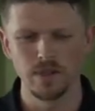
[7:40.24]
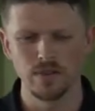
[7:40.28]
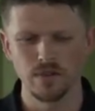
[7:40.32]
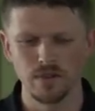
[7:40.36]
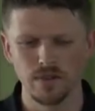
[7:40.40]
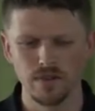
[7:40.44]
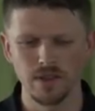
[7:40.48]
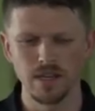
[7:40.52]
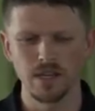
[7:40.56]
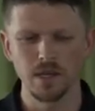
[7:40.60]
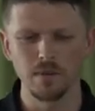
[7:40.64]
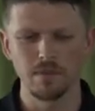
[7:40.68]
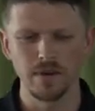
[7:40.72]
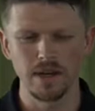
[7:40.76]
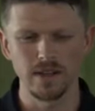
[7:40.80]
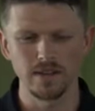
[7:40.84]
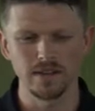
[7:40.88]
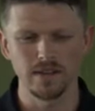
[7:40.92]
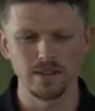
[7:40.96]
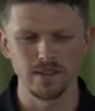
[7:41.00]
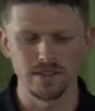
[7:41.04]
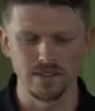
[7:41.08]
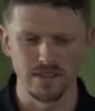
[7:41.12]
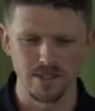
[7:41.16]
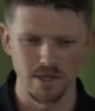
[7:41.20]
think
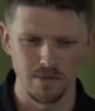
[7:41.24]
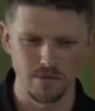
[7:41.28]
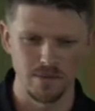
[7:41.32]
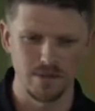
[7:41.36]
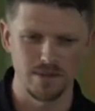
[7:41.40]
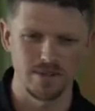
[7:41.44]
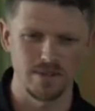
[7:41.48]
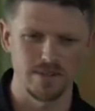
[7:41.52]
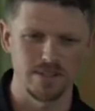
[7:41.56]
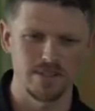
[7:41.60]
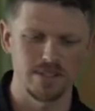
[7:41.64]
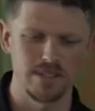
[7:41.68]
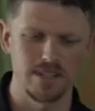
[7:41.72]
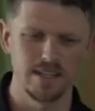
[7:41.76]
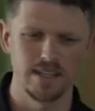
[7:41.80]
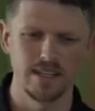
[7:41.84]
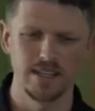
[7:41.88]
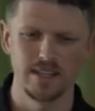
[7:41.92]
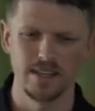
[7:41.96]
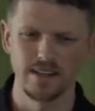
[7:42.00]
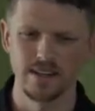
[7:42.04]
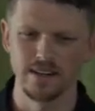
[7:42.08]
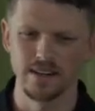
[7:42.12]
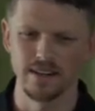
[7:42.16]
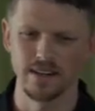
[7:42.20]
about those numbers,
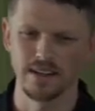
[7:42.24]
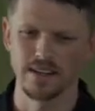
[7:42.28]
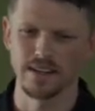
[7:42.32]
again,